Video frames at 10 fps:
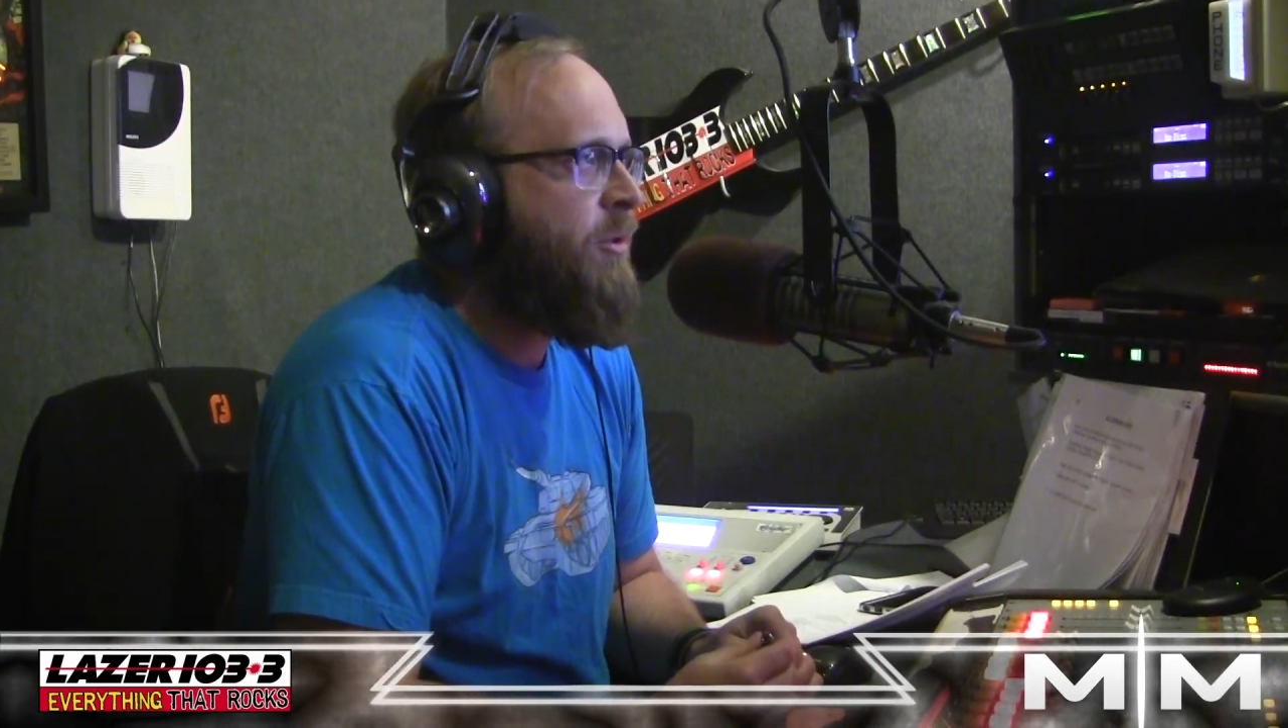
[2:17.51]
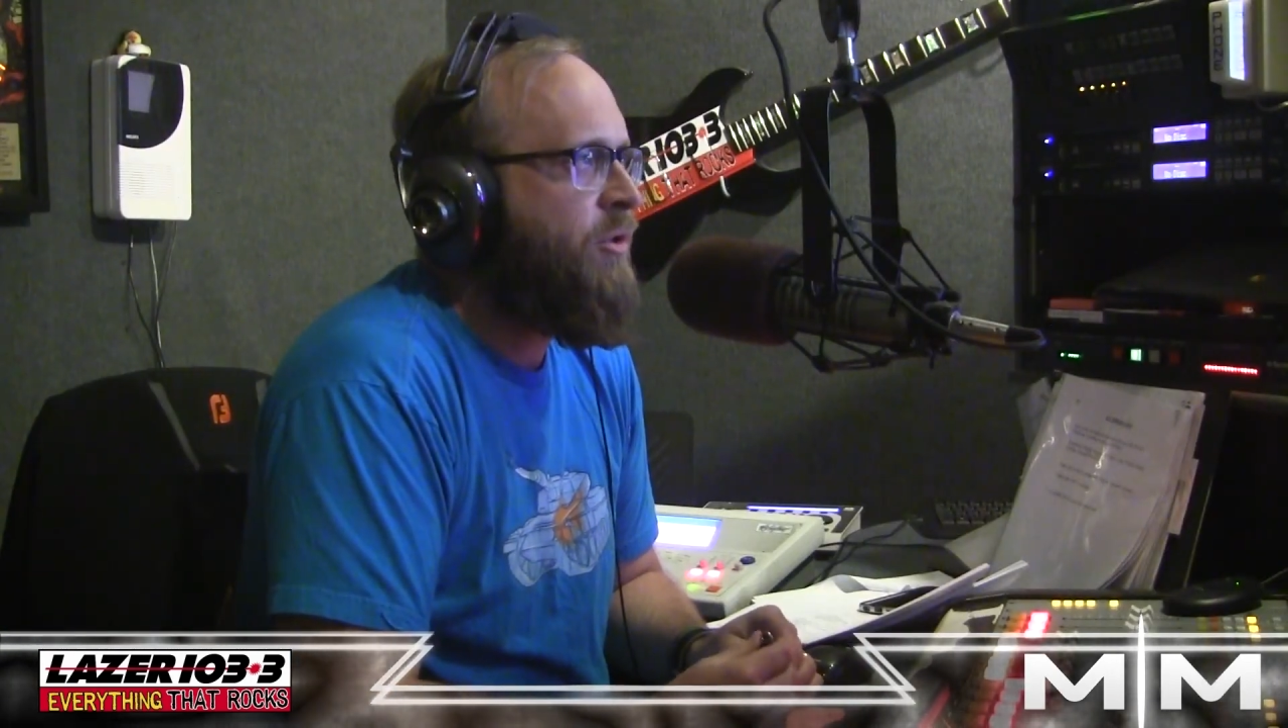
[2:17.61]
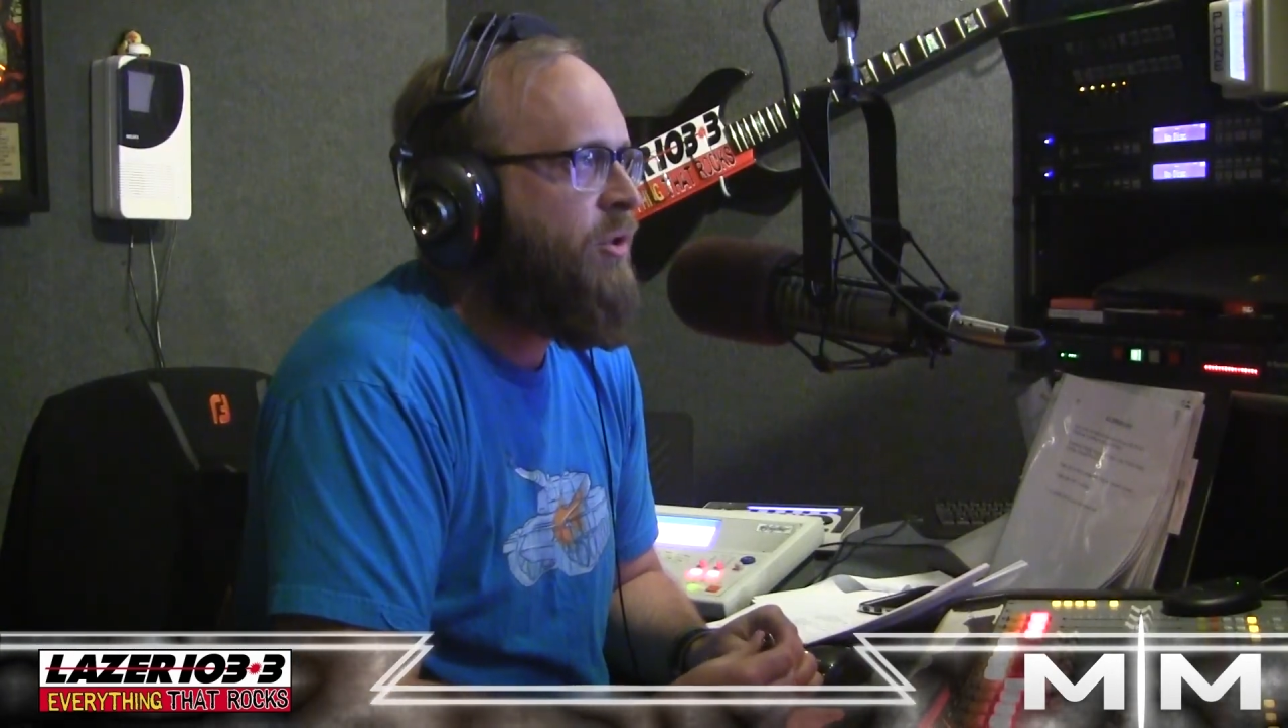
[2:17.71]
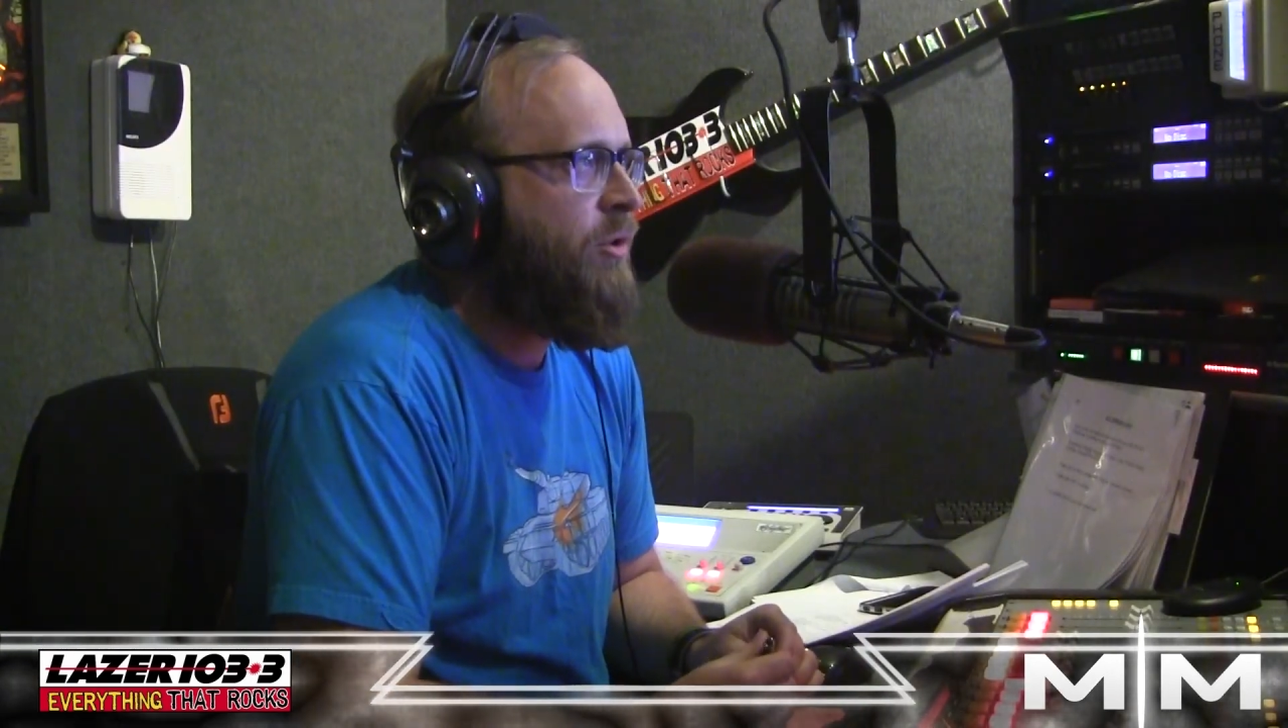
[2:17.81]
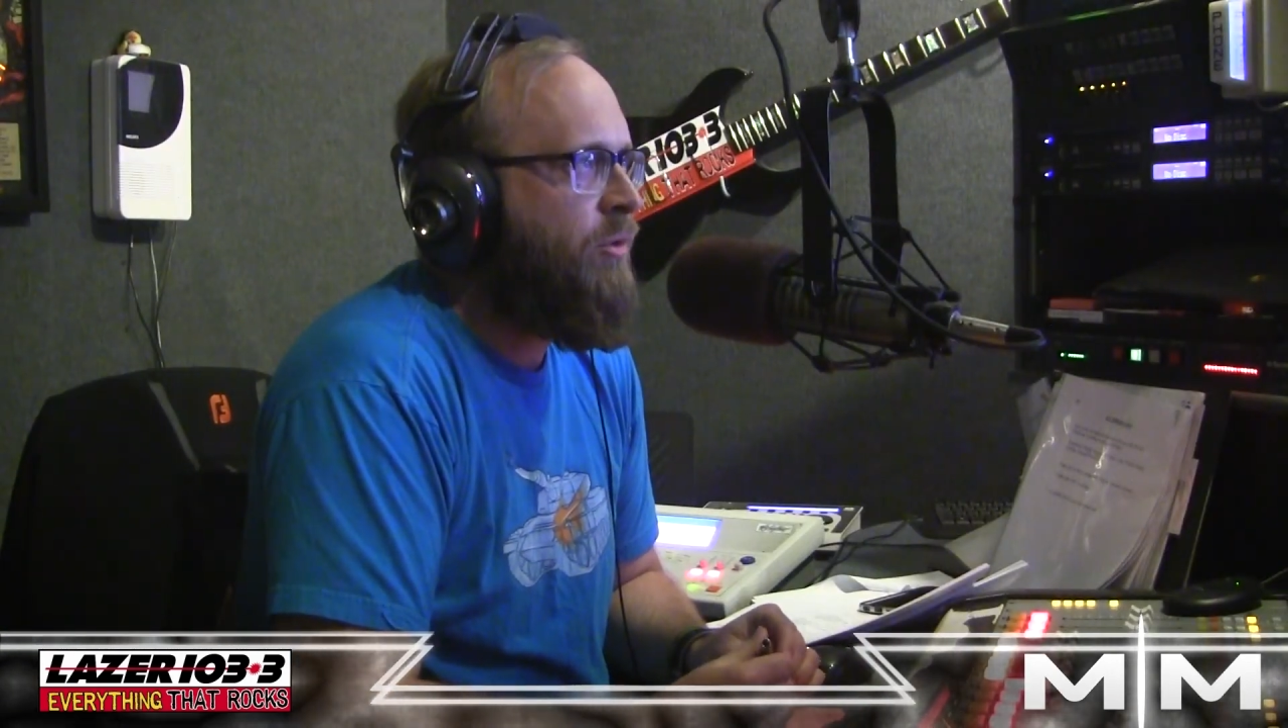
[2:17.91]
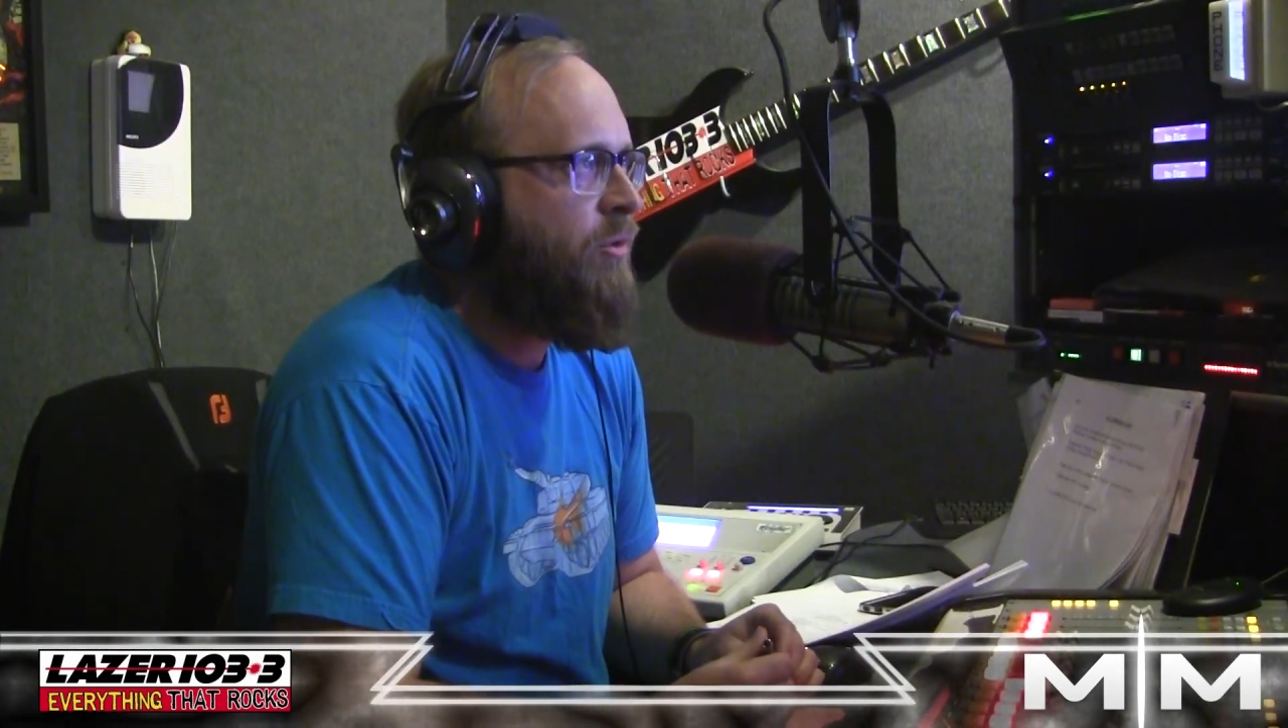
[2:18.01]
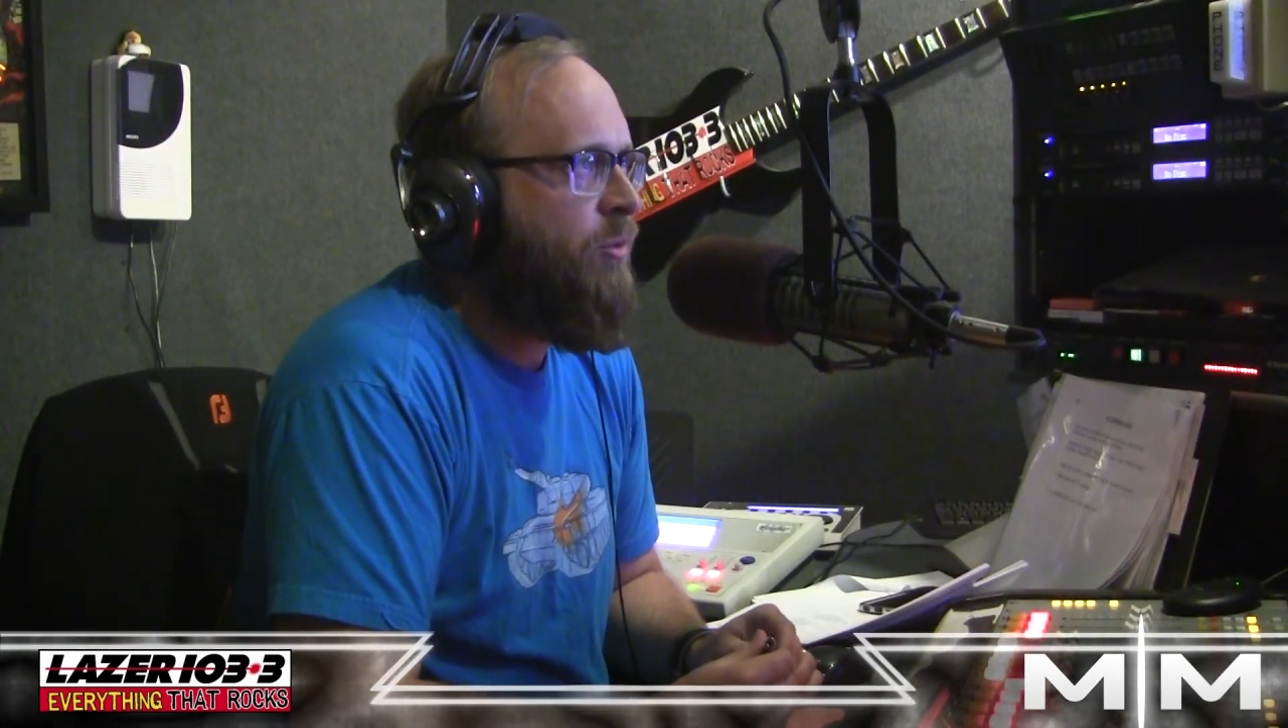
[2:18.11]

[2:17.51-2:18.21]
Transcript: is June